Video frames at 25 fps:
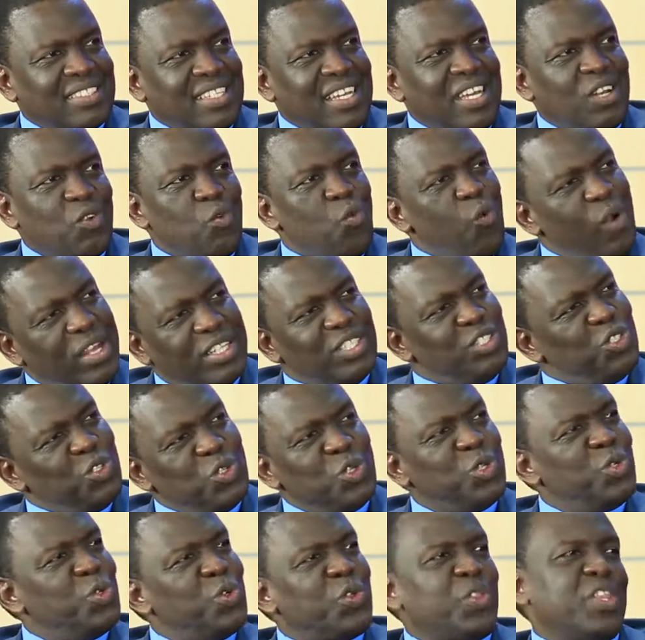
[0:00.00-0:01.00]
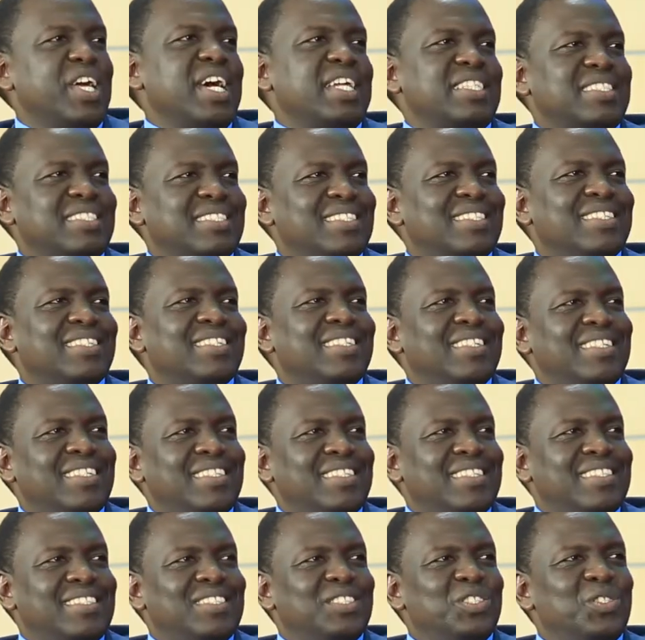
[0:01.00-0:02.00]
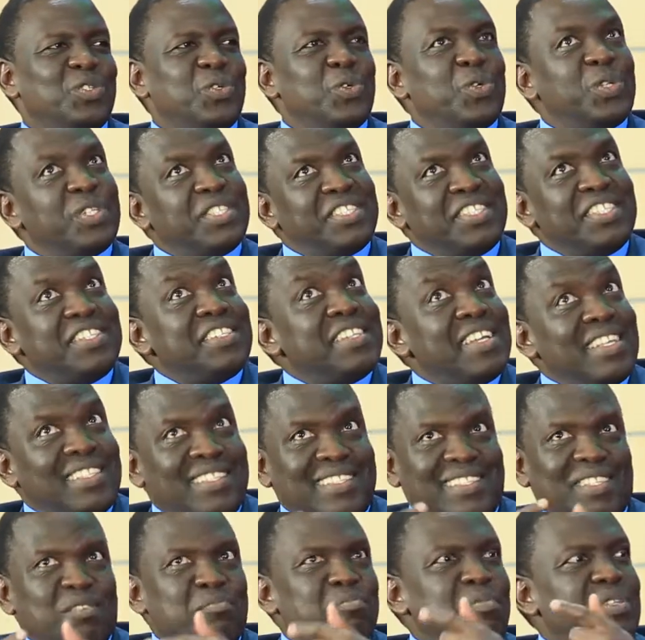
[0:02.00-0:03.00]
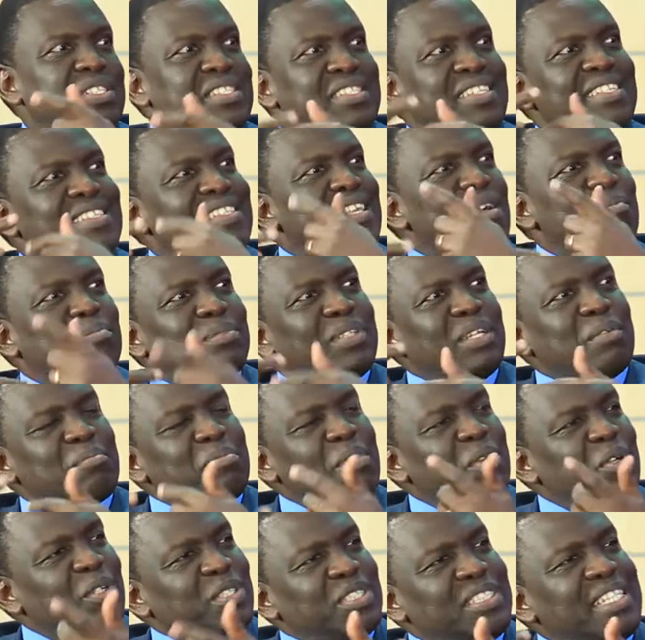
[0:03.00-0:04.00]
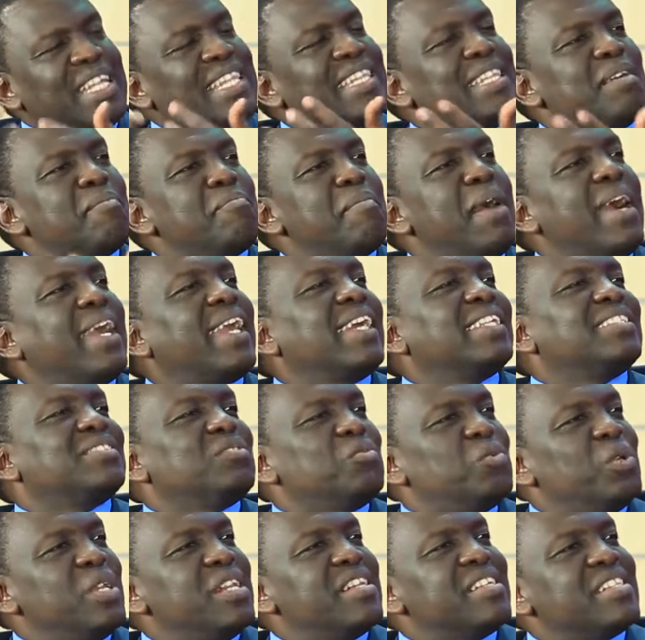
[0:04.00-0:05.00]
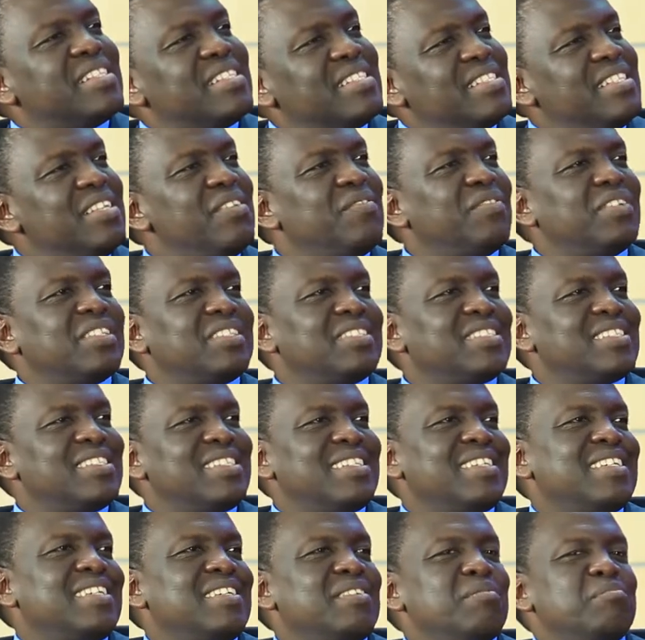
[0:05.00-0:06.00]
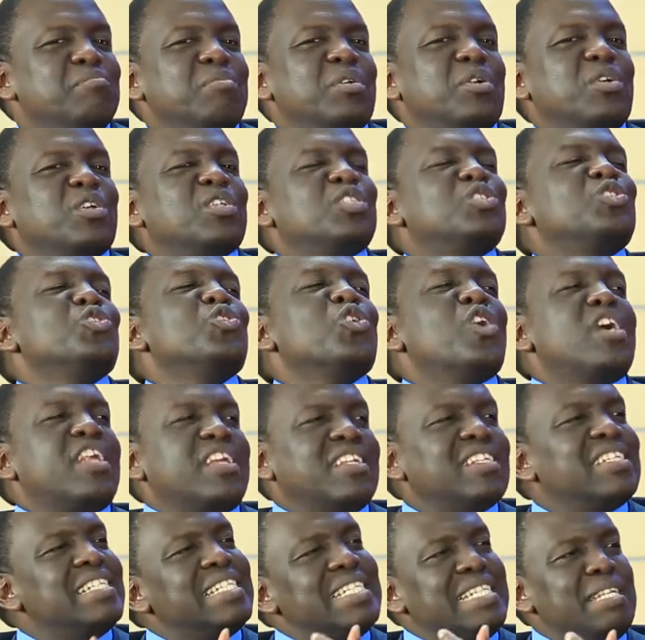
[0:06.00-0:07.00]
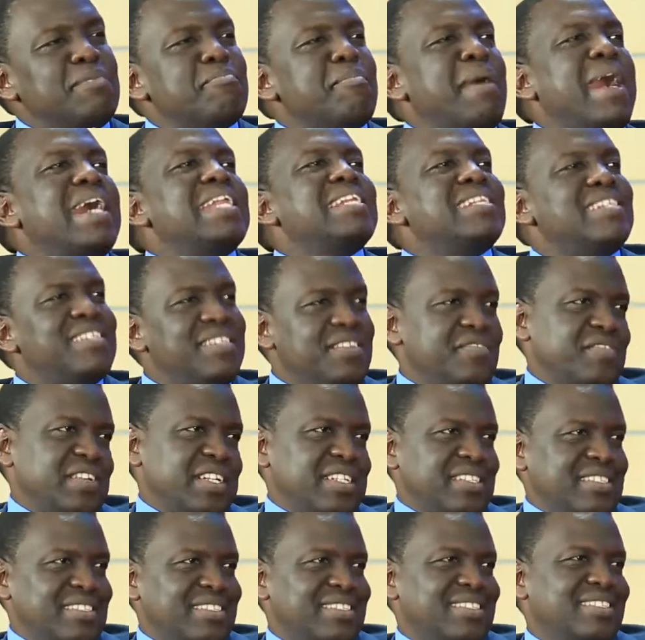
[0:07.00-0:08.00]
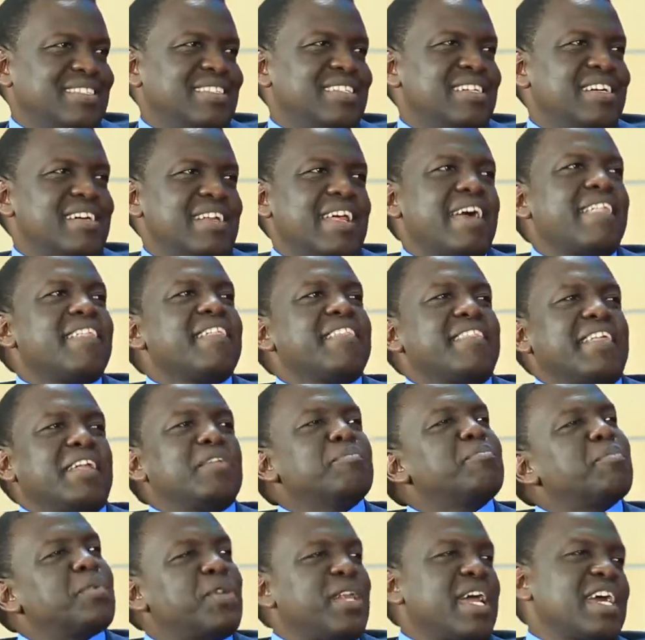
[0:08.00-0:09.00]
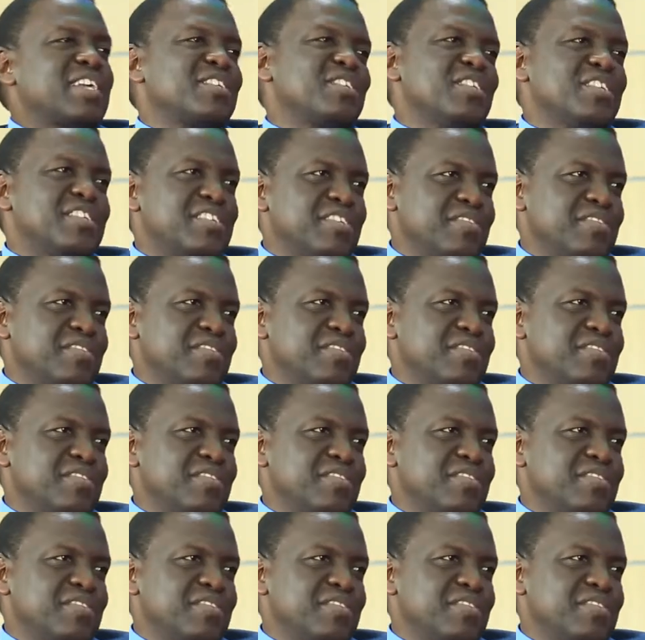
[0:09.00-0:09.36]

And once you do that, you will see just the business uptake, because then the market will receive it, because you are demand driven rather than production